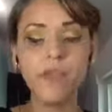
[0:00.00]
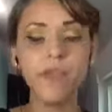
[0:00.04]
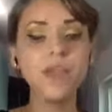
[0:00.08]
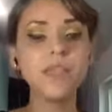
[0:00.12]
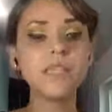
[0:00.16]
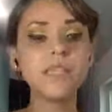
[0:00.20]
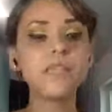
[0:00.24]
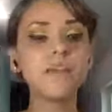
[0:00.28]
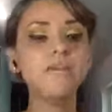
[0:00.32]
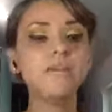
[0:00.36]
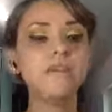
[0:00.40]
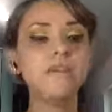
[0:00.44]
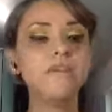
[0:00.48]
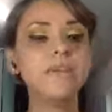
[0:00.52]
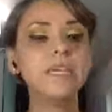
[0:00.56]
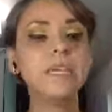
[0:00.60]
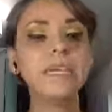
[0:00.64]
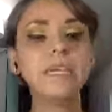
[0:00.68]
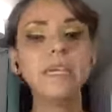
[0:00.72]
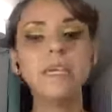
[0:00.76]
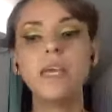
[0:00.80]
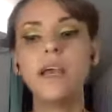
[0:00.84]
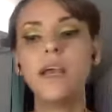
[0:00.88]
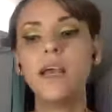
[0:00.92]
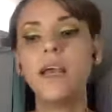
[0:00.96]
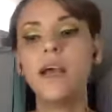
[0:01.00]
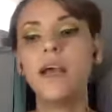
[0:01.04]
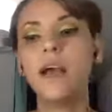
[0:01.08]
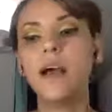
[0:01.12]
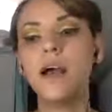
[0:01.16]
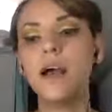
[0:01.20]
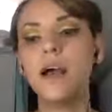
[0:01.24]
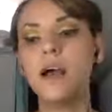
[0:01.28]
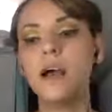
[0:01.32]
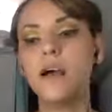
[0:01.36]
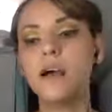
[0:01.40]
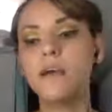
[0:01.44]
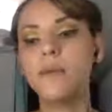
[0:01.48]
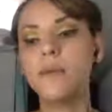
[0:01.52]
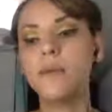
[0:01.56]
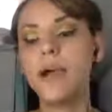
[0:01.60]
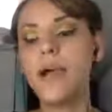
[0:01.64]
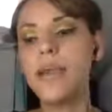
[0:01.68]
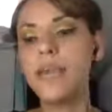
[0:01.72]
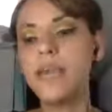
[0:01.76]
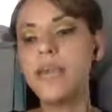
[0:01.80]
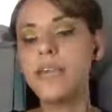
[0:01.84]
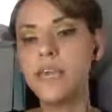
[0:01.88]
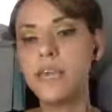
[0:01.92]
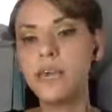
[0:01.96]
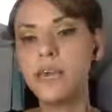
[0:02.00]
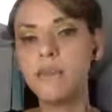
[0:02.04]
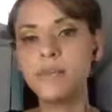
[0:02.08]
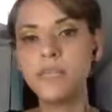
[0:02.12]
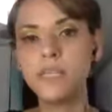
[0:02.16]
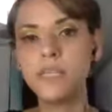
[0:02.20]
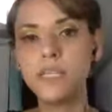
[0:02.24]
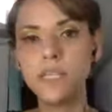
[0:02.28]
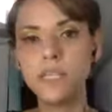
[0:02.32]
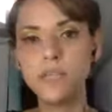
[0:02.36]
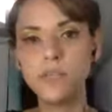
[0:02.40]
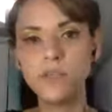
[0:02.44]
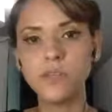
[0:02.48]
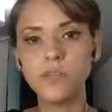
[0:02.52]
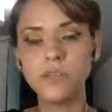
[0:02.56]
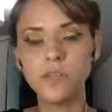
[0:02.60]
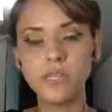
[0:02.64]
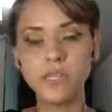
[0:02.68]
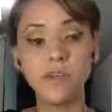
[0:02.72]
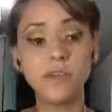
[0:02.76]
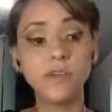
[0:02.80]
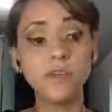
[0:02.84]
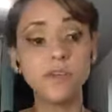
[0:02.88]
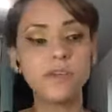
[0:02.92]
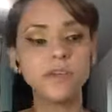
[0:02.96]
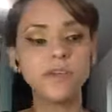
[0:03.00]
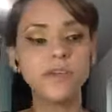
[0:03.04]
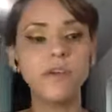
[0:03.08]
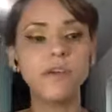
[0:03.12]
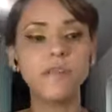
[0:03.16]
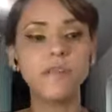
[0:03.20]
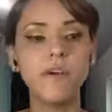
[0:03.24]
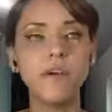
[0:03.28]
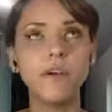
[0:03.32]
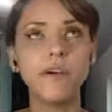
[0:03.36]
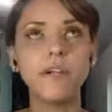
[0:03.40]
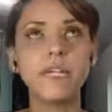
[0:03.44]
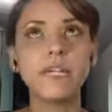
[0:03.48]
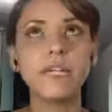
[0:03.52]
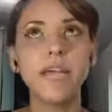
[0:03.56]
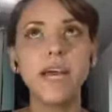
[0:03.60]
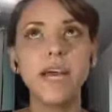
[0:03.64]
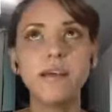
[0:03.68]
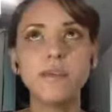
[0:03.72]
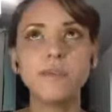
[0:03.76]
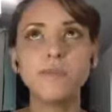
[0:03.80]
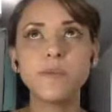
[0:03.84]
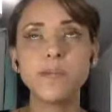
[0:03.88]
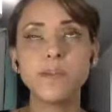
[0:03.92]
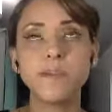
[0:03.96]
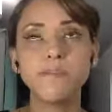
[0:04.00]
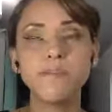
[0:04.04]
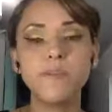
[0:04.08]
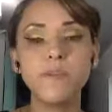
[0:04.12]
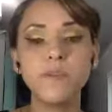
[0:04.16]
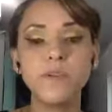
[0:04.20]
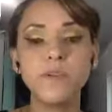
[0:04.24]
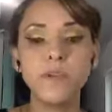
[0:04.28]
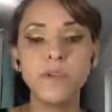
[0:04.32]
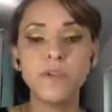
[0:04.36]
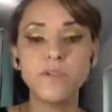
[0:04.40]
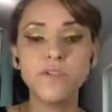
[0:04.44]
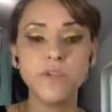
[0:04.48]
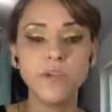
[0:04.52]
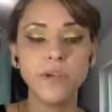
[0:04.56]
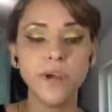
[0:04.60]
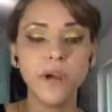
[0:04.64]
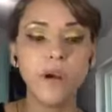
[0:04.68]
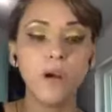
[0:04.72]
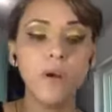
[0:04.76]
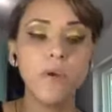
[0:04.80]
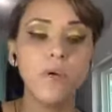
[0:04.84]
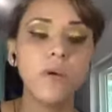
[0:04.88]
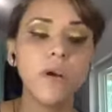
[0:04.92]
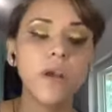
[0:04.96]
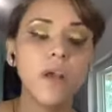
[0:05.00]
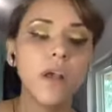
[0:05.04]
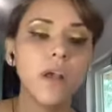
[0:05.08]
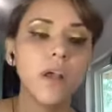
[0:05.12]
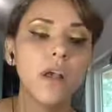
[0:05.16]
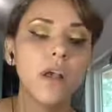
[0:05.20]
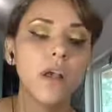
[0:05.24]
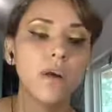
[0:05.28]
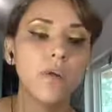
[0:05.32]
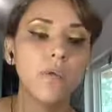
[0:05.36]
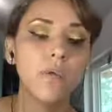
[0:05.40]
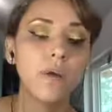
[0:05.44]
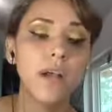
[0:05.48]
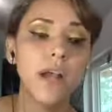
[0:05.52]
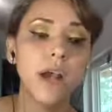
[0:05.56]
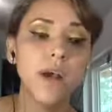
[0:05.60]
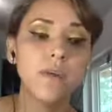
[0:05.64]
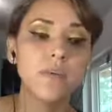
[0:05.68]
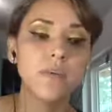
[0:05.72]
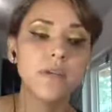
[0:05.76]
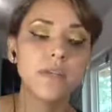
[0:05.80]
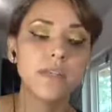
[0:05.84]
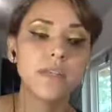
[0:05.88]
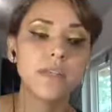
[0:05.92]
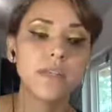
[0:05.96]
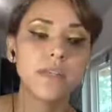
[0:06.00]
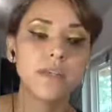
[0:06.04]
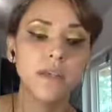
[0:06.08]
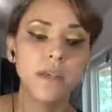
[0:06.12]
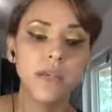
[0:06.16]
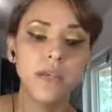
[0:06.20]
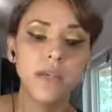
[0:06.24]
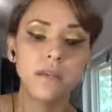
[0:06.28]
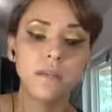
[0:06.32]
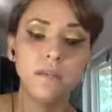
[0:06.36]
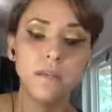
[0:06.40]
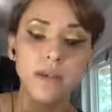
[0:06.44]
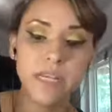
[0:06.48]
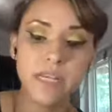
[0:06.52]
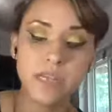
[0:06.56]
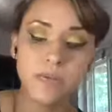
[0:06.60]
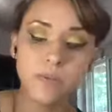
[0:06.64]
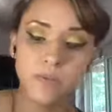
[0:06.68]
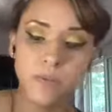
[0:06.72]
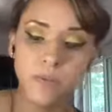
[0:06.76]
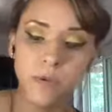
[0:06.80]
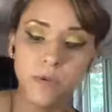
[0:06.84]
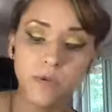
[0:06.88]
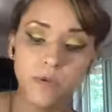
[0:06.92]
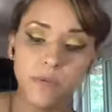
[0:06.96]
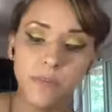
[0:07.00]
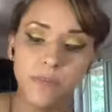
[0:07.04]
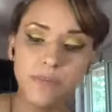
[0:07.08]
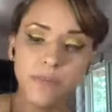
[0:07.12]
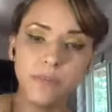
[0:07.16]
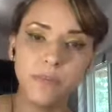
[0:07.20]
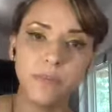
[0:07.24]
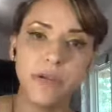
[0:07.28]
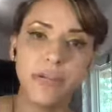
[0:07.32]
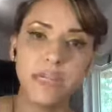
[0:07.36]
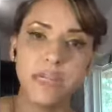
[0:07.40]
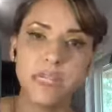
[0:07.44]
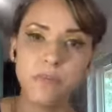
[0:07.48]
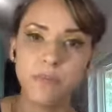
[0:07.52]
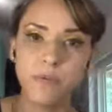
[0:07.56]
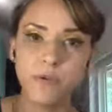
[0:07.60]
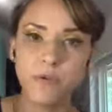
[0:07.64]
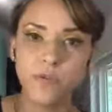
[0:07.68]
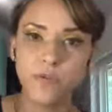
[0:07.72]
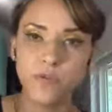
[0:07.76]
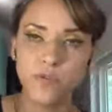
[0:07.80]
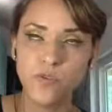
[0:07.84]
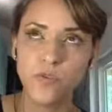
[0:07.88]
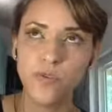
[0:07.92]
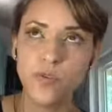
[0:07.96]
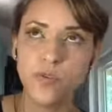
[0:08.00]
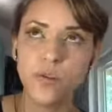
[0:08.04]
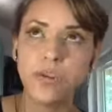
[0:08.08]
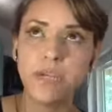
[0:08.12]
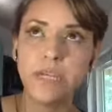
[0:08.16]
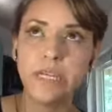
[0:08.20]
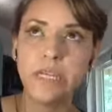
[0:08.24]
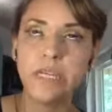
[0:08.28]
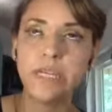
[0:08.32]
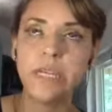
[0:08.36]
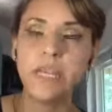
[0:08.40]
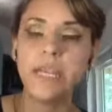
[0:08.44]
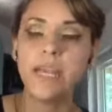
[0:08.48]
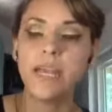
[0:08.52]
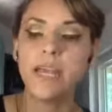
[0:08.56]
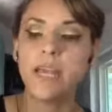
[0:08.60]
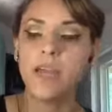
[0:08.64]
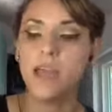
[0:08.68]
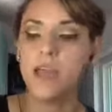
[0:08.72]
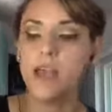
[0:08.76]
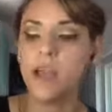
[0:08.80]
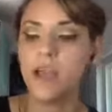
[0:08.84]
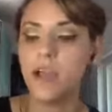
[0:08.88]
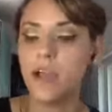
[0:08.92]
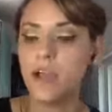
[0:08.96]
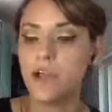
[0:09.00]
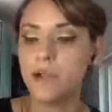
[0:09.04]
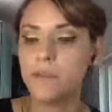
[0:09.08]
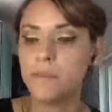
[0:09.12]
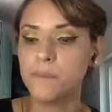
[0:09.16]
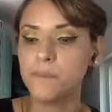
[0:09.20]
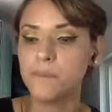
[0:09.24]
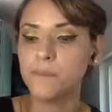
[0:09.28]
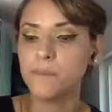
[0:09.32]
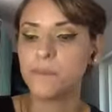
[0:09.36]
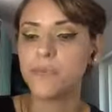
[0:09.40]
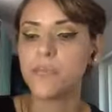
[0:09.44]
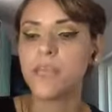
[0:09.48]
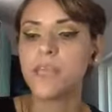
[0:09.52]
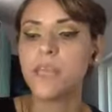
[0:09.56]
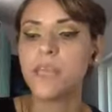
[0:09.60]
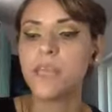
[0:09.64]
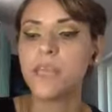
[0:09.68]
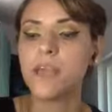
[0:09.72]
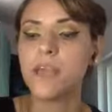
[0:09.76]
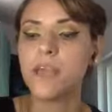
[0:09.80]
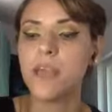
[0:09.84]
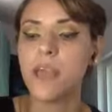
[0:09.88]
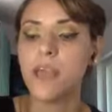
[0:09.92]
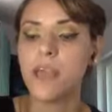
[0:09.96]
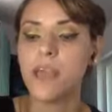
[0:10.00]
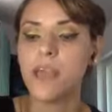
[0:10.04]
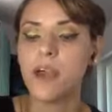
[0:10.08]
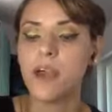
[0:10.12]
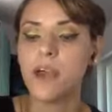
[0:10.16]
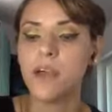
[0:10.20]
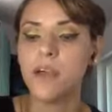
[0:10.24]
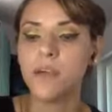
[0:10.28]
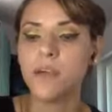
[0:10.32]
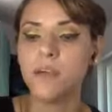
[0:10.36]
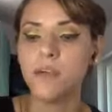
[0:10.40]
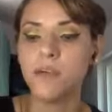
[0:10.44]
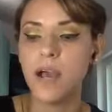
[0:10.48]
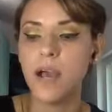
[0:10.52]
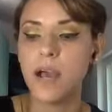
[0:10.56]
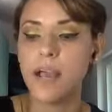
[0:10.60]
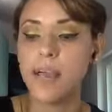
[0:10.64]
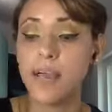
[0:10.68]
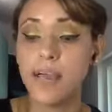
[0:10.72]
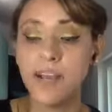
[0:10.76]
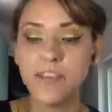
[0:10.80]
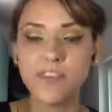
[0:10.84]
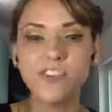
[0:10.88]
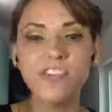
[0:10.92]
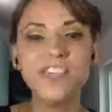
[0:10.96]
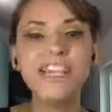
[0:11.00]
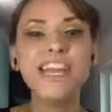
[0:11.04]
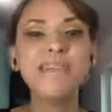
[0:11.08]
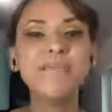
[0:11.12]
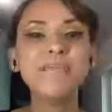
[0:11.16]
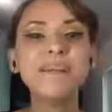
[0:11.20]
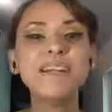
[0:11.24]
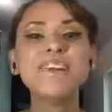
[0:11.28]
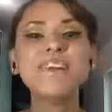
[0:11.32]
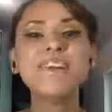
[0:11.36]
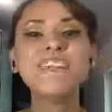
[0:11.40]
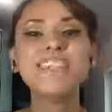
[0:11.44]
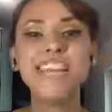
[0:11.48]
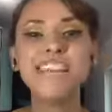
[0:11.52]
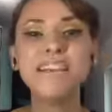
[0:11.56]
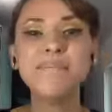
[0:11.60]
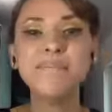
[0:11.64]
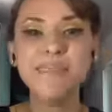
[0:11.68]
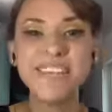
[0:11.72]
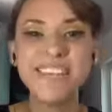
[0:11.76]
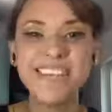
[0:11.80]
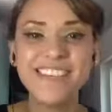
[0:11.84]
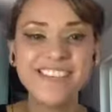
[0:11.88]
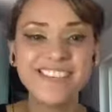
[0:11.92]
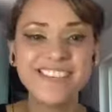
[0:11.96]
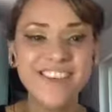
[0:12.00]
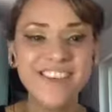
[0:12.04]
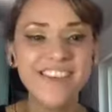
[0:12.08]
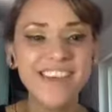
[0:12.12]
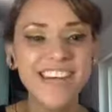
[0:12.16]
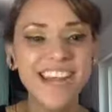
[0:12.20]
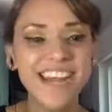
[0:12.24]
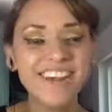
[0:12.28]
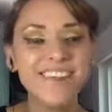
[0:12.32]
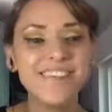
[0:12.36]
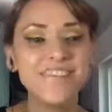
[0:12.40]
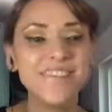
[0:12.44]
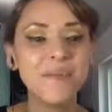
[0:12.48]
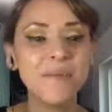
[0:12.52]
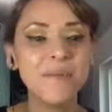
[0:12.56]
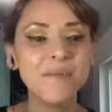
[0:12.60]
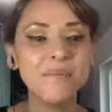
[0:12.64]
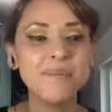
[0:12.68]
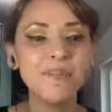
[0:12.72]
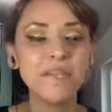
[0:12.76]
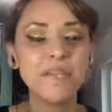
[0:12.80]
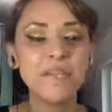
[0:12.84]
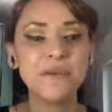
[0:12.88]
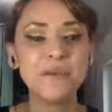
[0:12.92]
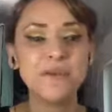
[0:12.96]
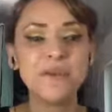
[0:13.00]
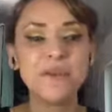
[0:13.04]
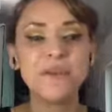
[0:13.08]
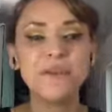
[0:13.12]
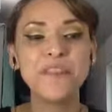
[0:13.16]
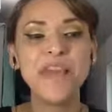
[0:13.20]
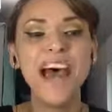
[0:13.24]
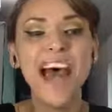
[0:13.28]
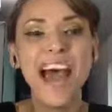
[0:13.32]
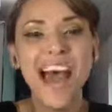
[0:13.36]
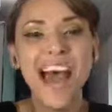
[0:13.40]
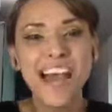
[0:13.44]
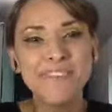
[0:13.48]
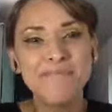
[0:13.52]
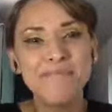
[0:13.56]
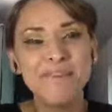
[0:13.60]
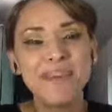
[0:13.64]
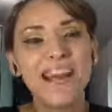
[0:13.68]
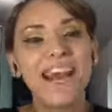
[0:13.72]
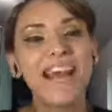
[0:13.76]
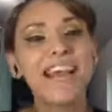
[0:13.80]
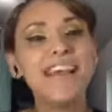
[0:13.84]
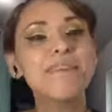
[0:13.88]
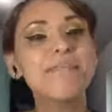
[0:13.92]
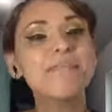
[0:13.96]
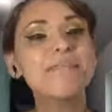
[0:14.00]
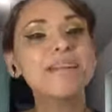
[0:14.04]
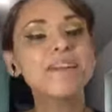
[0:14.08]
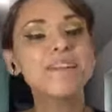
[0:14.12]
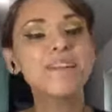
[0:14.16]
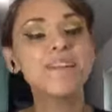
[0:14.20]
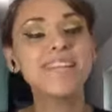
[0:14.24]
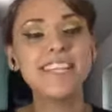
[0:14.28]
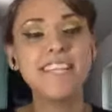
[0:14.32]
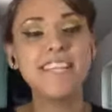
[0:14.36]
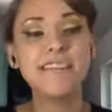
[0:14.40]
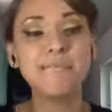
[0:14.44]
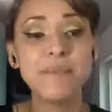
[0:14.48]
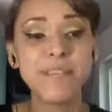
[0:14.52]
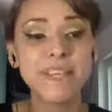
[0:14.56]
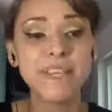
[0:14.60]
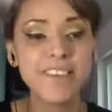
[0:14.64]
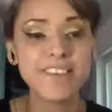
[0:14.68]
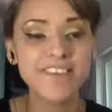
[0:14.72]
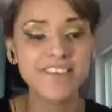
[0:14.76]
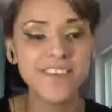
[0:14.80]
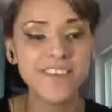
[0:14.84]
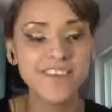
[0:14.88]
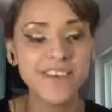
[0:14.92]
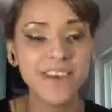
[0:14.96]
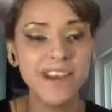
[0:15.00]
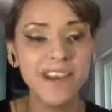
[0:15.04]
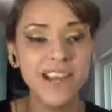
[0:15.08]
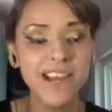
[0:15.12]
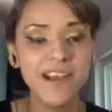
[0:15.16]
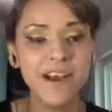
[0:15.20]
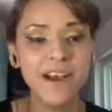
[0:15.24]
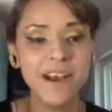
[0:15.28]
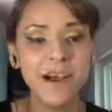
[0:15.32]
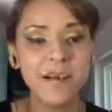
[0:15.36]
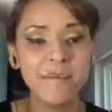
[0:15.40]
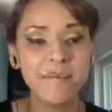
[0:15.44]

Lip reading: And so for me, I came into the territory of archetypes a few years ago when I was going through my spiritual journey. Um, I actually am an ordained minister, and I know some of you don't know that, but I am an ordained minister.